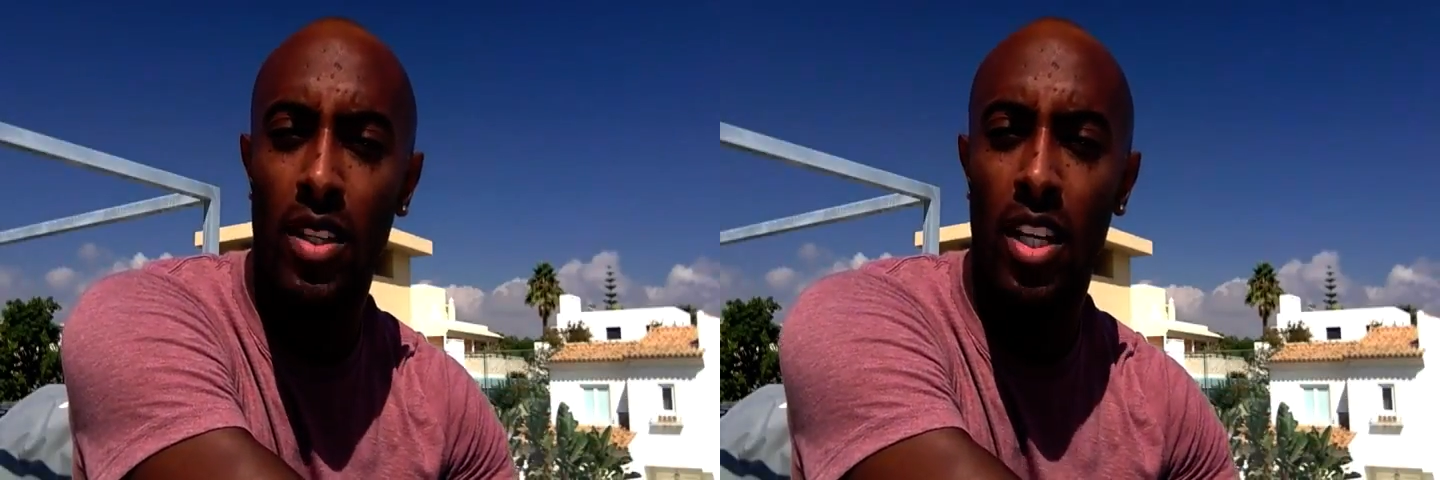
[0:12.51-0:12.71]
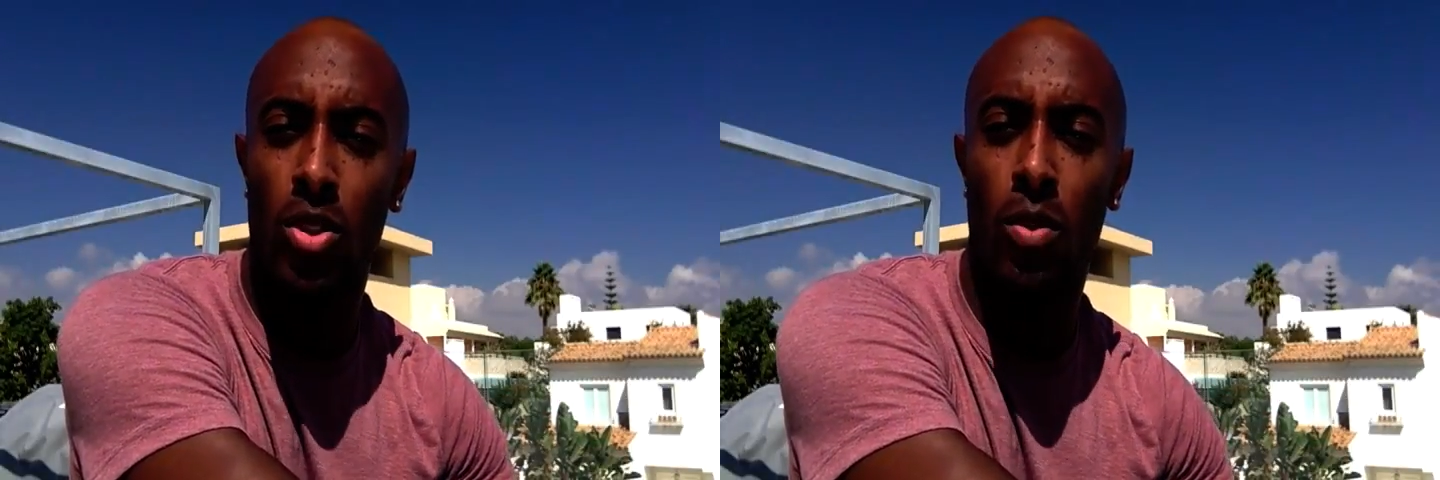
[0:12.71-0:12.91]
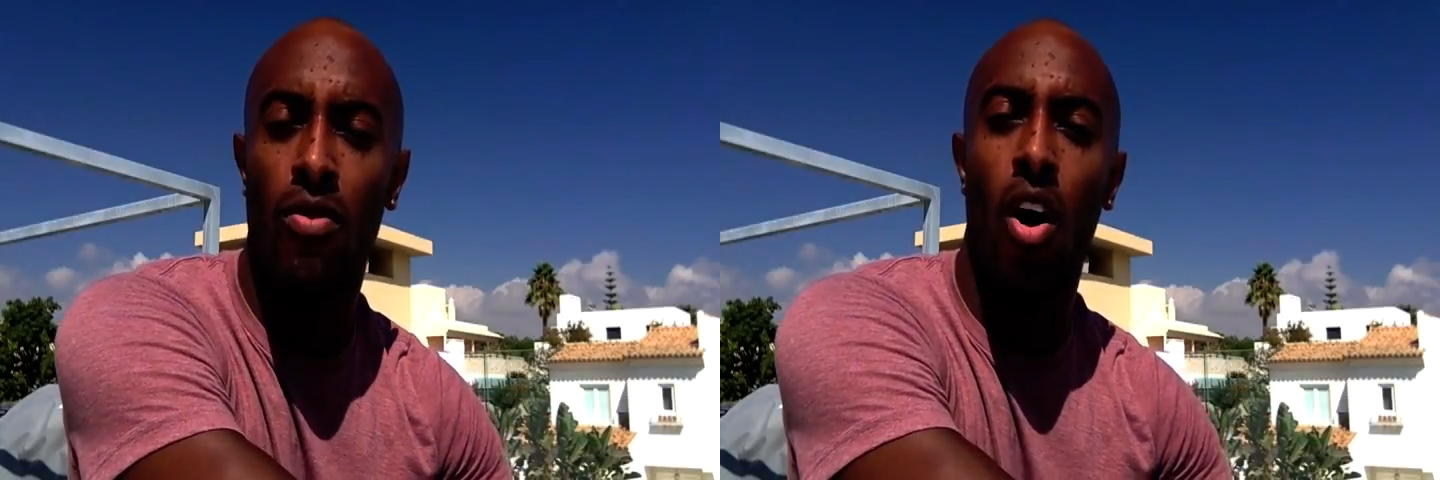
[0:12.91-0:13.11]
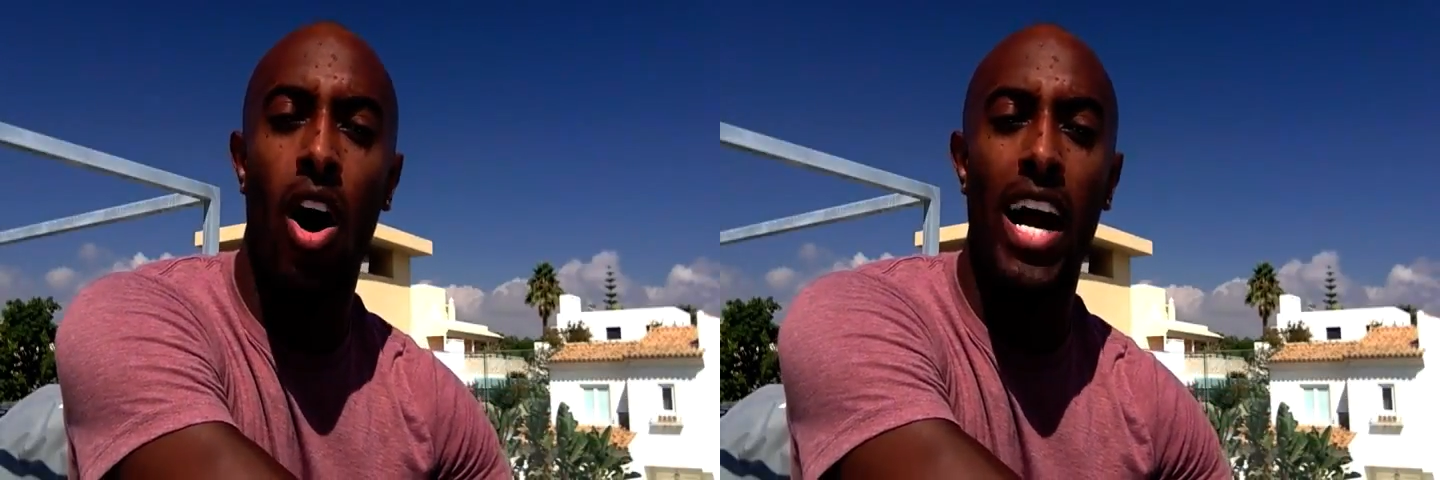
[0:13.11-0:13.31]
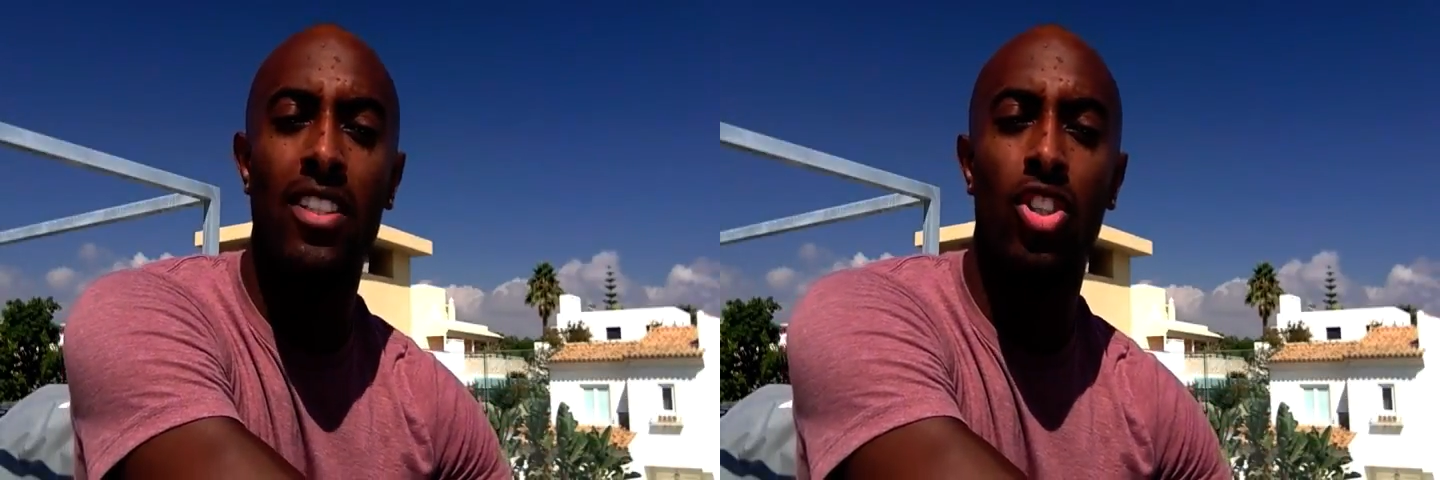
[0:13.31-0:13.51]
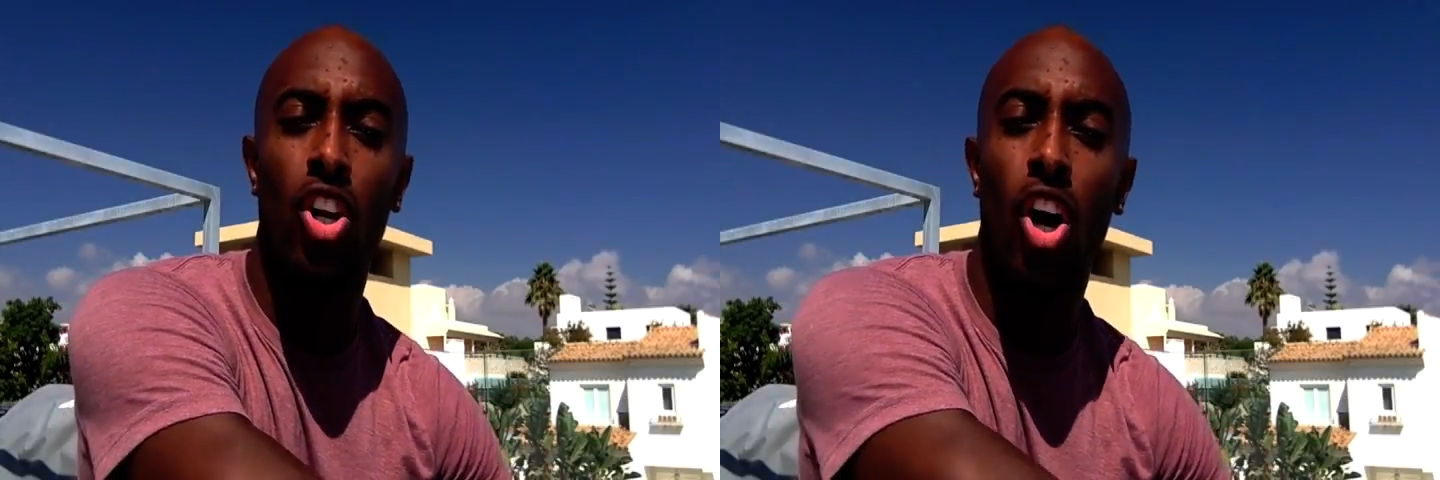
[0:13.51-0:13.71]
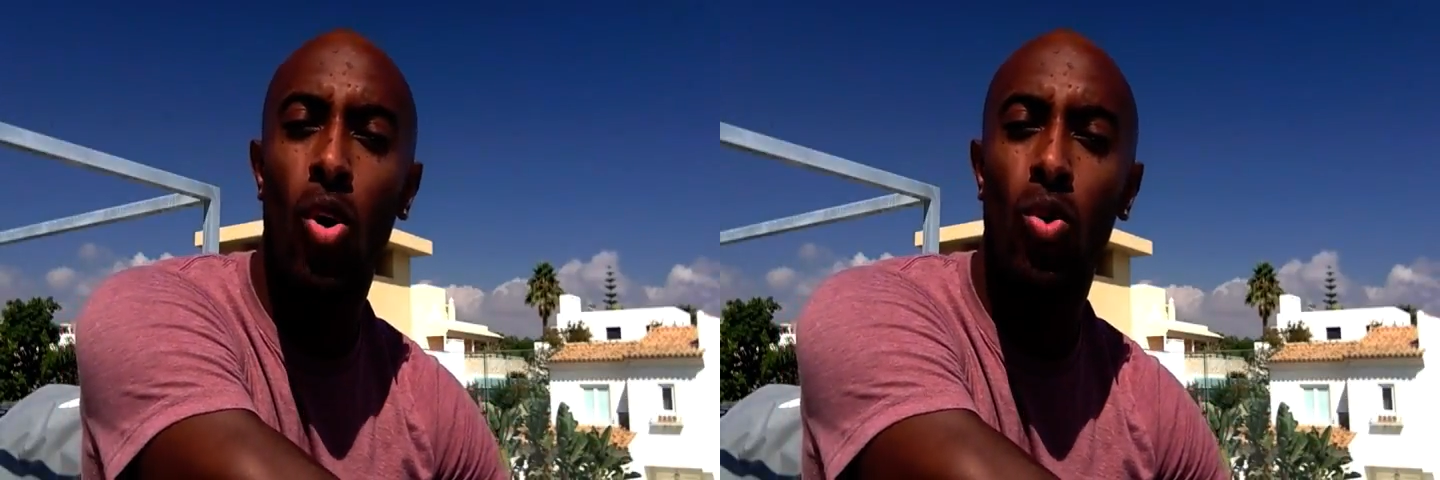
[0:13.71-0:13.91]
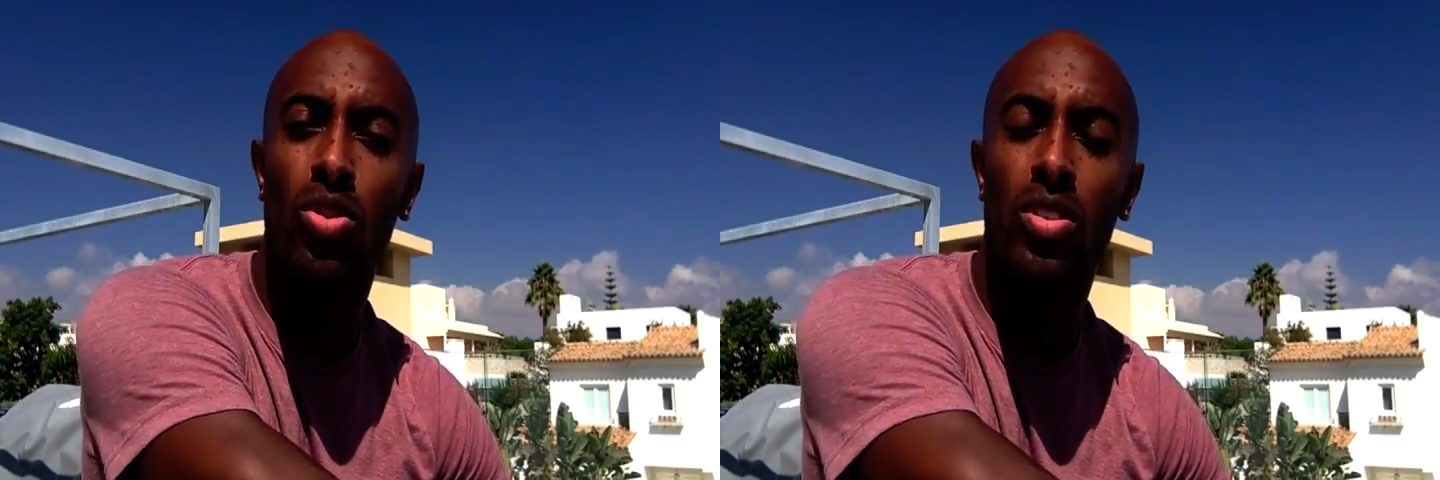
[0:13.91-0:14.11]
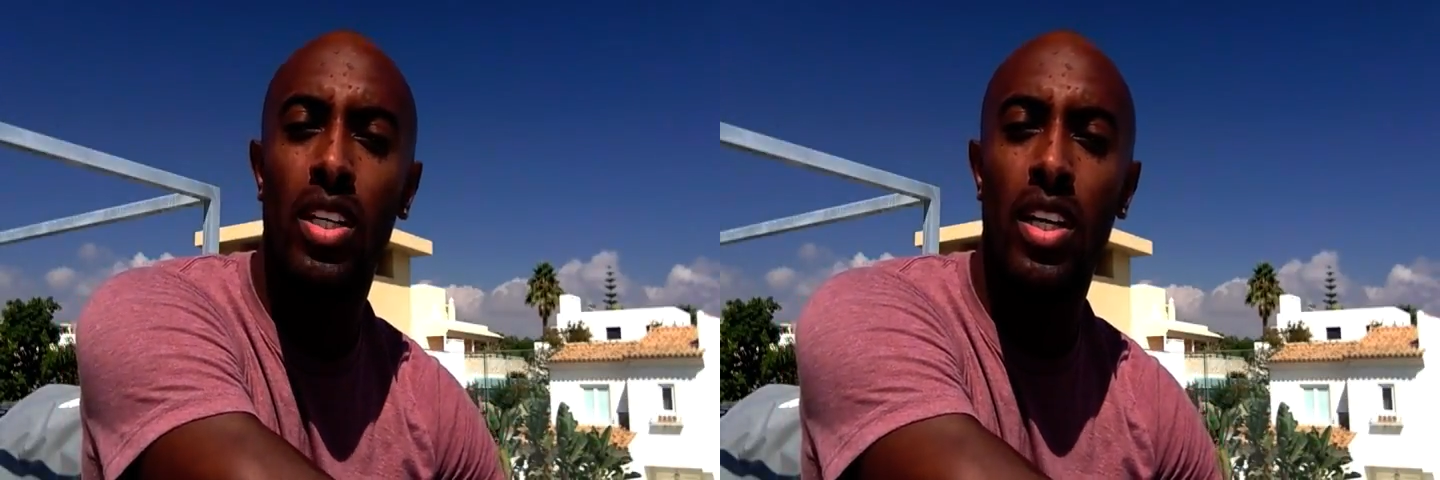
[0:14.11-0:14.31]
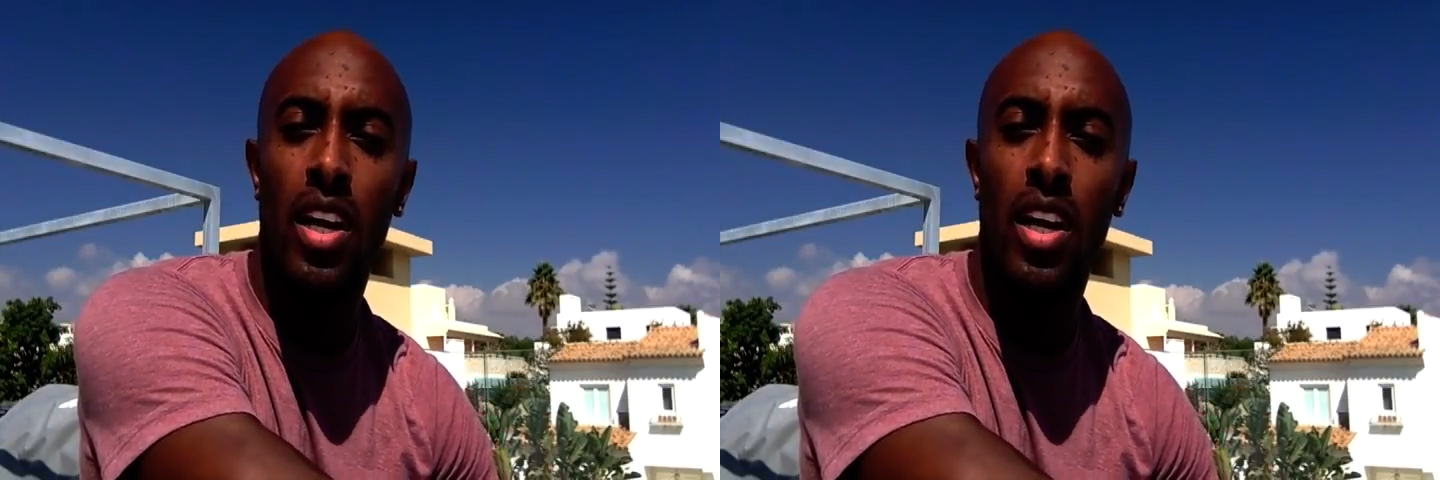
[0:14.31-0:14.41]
some of the highs and lows,